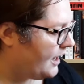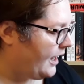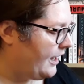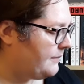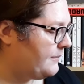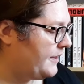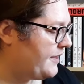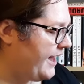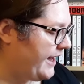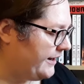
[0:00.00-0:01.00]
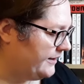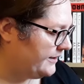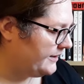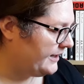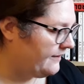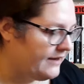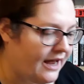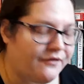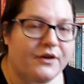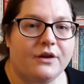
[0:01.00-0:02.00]
Um, then, in the
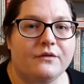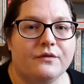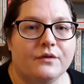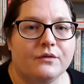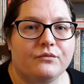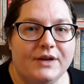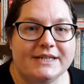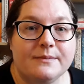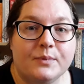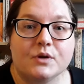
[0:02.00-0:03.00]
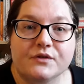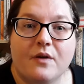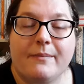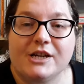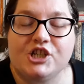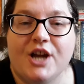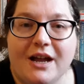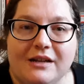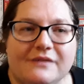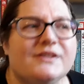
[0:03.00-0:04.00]
effort of reading books from my
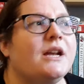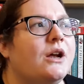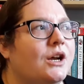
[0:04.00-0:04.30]
shelves,